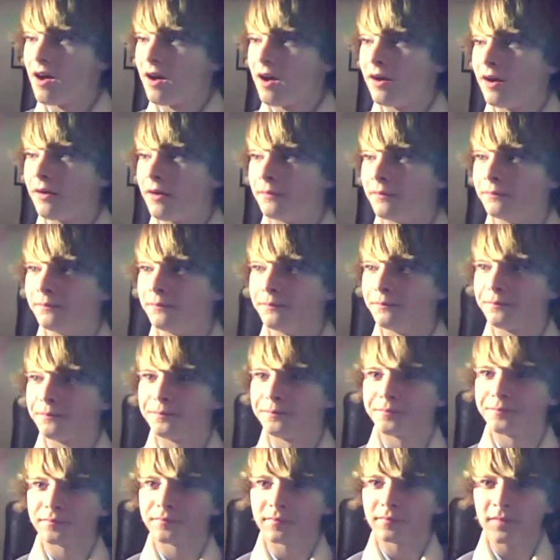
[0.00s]
Um,
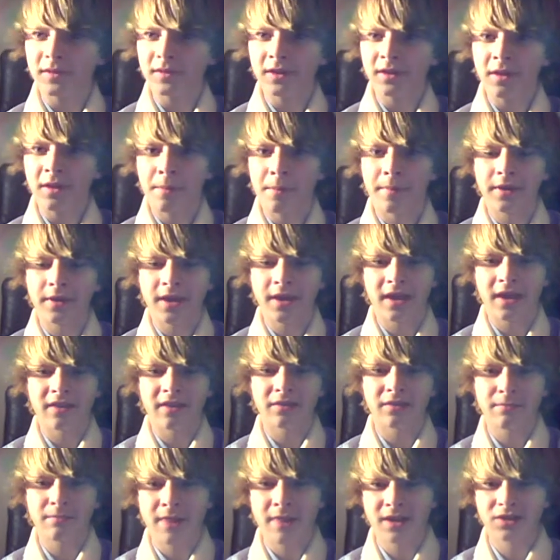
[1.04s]
but yeah,
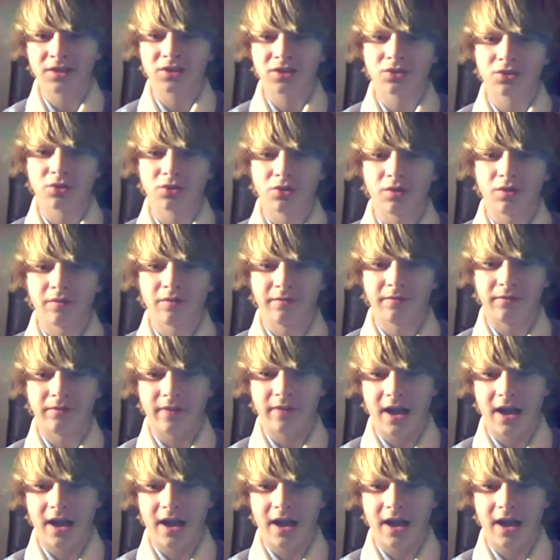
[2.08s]
the main story of